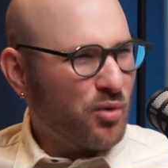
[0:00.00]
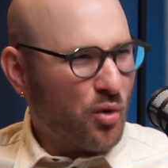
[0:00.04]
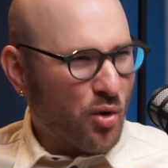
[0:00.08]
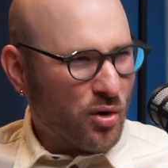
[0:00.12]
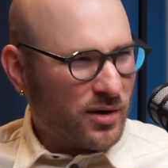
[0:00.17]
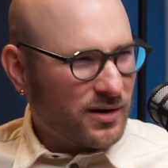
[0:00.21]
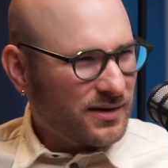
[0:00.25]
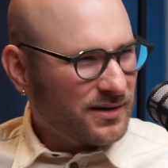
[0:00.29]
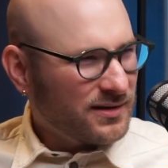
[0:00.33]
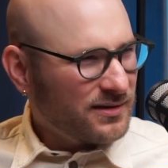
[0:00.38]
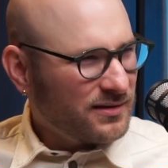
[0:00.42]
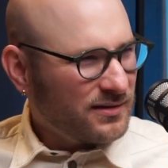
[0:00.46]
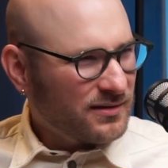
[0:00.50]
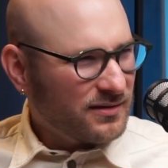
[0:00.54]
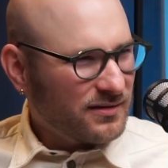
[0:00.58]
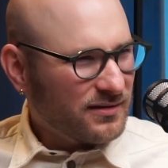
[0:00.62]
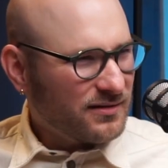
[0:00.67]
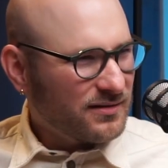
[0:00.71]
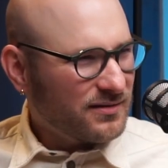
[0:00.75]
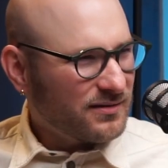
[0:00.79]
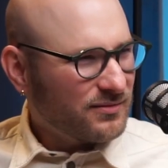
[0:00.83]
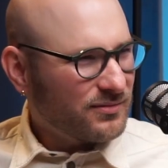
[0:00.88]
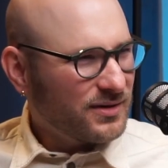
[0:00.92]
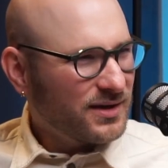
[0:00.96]

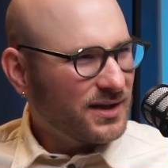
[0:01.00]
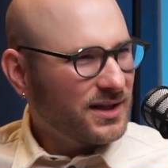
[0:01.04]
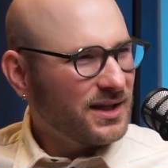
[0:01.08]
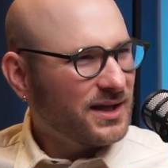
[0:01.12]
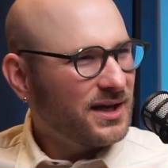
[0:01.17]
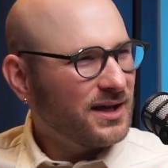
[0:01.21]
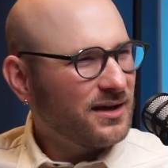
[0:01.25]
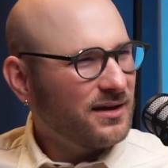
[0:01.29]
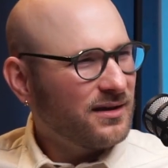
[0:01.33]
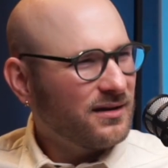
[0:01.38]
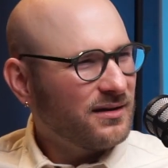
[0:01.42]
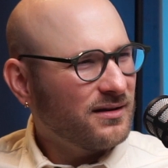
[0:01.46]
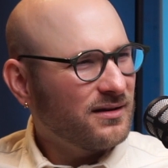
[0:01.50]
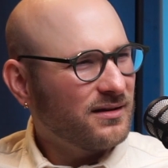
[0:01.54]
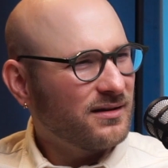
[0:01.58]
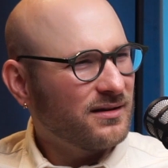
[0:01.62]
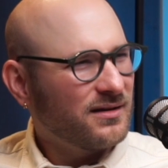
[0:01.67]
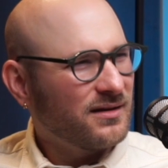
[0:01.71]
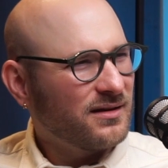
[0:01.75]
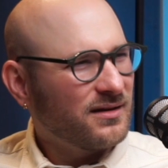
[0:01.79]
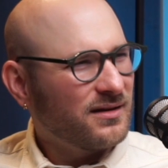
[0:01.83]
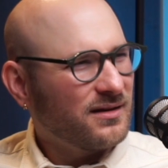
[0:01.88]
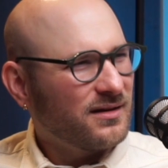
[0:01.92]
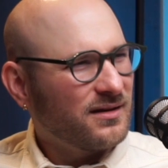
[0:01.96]
important really.
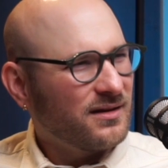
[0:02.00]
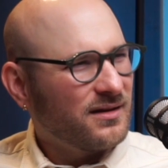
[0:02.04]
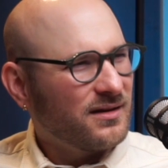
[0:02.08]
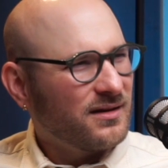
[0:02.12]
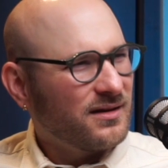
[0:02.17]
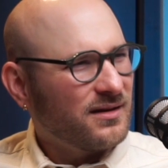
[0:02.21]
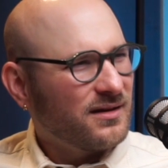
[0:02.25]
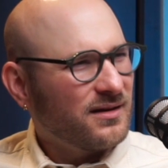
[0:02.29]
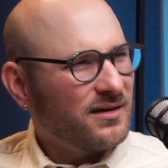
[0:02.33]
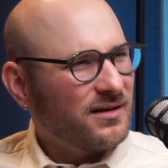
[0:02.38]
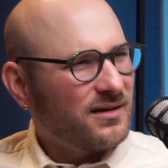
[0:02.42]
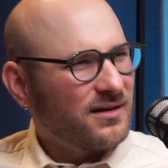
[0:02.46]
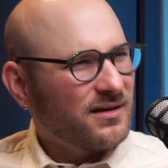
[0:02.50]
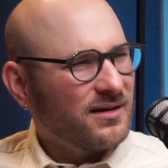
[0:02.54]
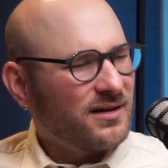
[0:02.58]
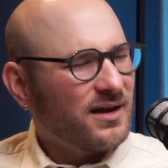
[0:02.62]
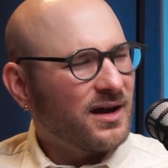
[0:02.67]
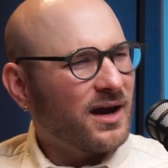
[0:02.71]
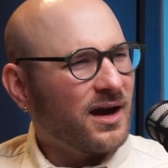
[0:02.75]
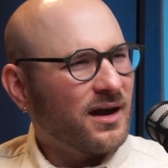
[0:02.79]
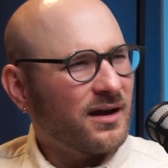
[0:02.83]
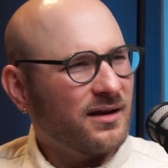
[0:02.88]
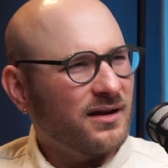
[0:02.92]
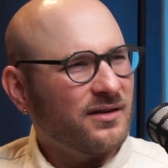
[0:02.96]

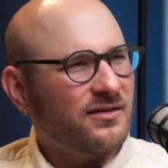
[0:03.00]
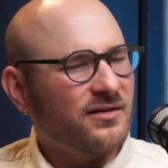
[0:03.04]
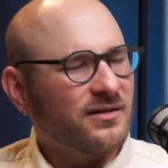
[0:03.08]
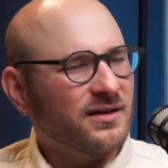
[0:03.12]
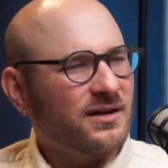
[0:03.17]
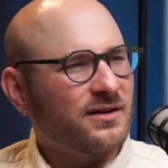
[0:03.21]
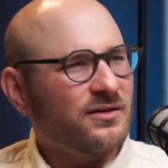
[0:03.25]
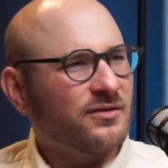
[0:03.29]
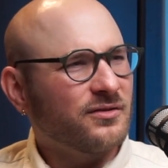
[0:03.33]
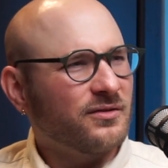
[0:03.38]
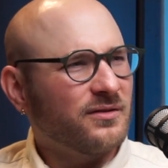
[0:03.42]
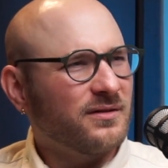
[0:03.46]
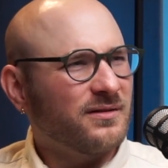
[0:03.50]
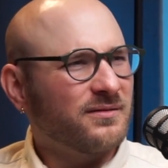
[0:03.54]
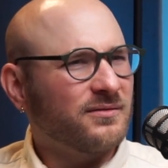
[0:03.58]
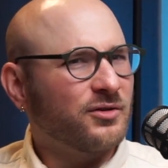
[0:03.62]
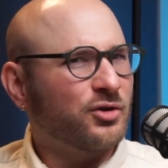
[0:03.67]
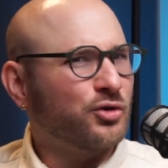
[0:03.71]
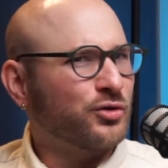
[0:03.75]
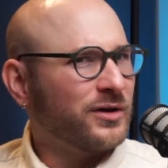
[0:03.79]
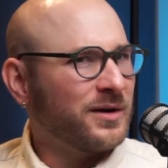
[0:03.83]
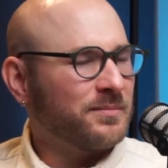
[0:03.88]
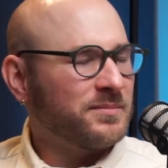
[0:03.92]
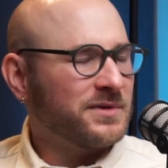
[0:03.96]
Yeah, it's a little
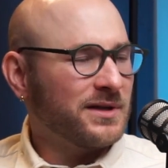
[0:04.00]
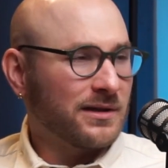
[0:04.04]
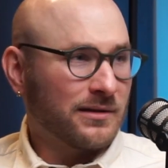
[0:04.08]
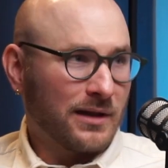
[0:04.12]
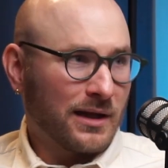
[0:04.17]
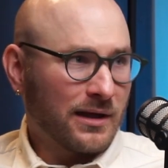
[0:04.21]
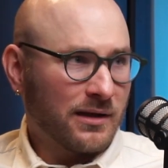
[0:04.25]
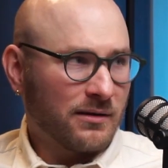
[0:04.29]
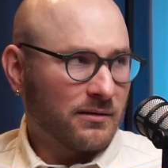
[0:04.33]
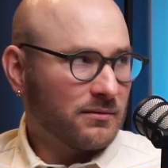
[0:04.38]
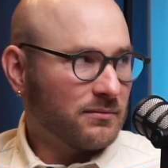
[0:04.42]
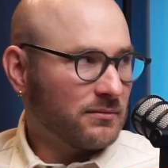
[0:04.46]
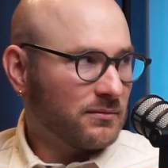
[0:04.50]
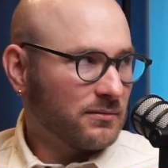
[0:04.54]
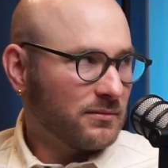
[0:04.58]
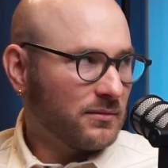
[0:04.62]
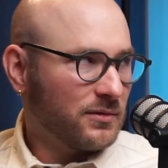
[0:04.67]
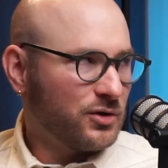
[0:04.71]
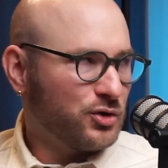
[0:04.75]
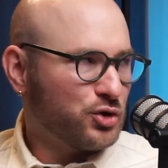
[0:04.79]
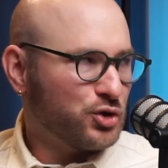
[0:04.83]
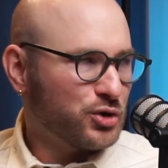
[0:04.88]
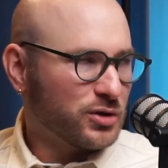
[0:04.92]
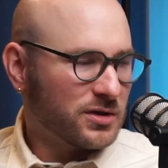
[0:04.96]
cryptic. Like
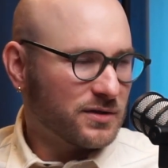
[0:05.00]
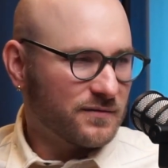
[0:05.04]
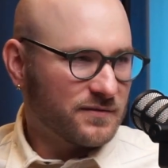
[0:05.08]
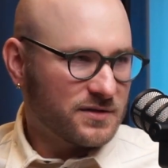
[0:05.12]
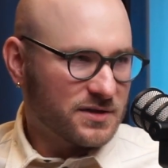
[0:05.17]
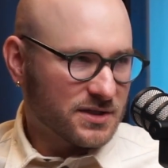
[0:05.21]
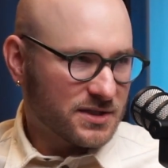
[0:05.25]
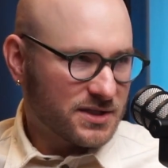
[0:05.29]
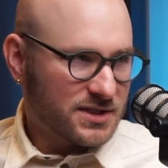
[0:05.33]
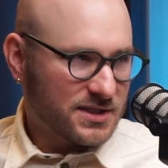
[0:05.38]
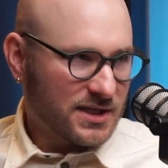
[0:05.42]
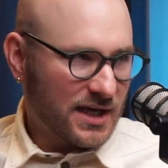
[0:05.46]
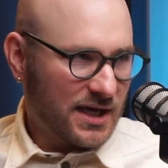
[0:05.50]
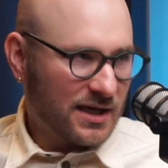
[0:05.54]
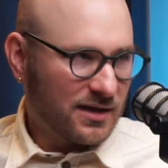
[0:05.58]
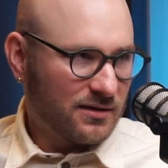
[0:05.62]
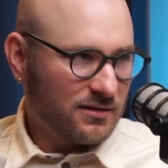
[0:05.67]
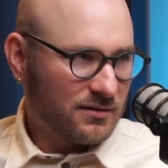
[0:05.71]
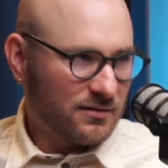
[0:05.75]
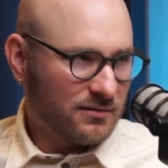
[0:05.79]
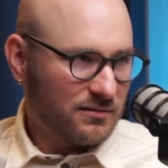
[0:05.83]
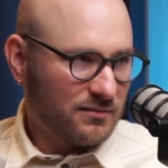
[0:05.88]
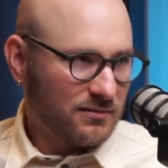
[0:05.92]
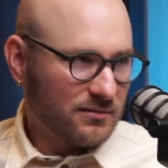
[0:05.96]
you should have just
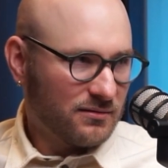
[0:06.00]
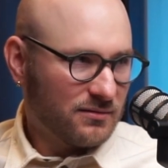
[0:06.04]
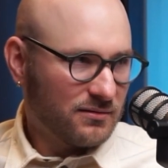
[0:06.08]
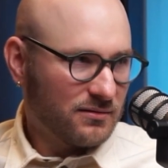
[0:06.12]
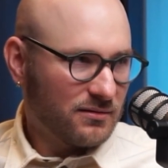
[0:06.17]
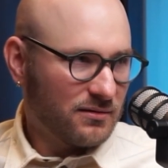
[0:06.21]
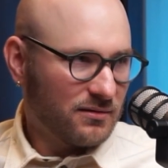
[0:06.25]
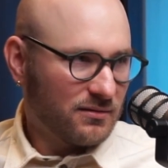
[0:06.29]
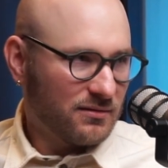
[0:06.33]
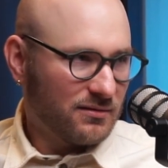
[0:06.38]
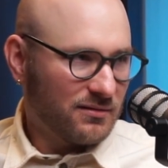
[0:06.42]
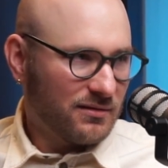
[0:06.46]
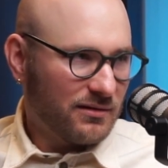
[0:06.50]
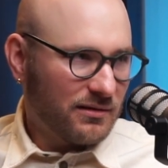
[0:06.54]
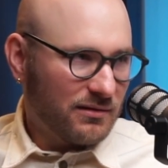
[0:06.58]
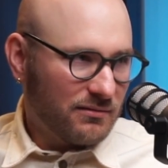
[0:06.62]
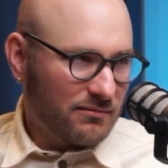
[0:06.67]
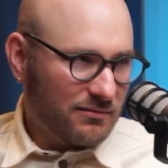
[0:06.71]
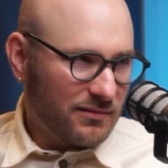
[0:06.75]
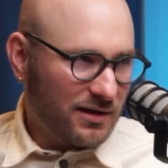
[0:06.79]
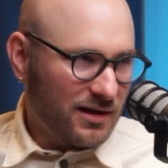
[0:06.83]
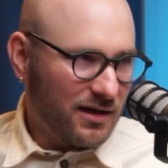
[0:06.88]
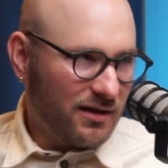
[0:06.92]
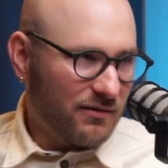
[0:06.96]
said
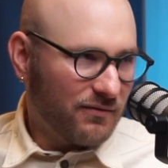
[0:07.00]
he